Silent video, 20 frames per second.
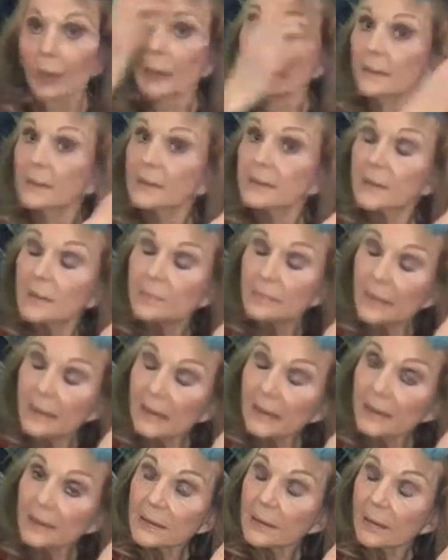Here's the
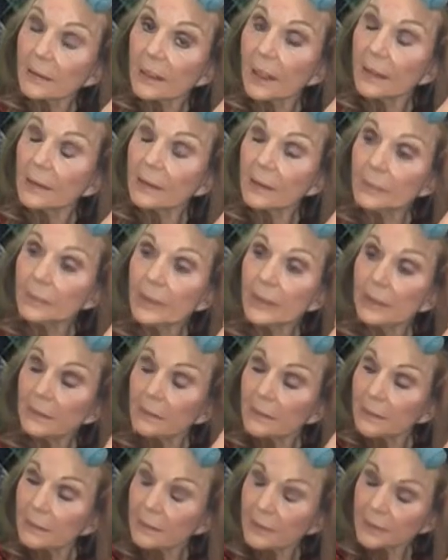minis. Okay, let me
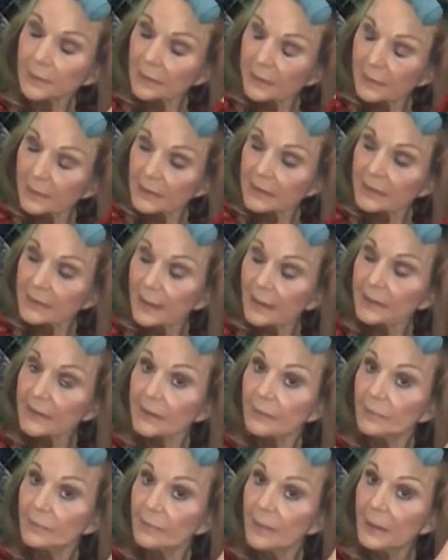discuss
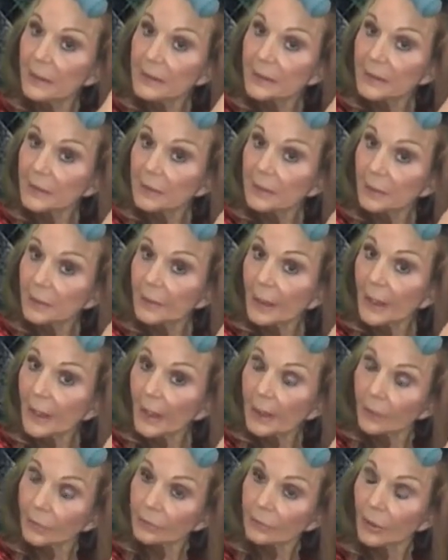the minis a little bit,
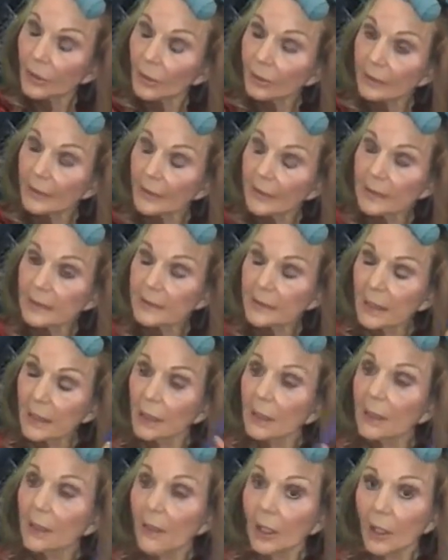how to roll these.
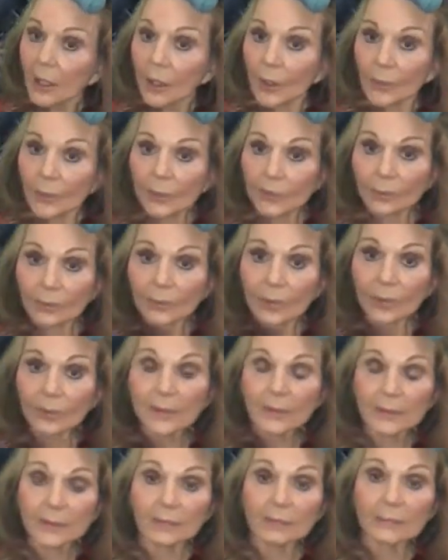When you're
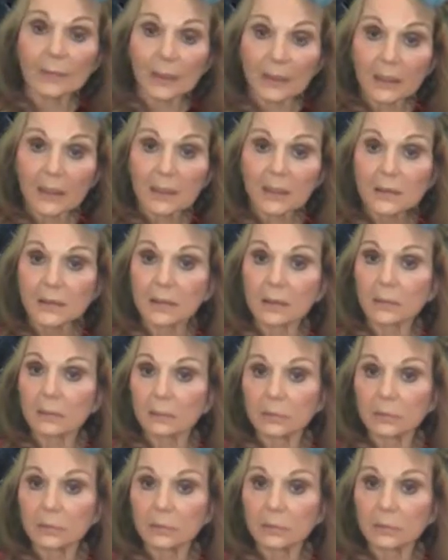rolling the minis,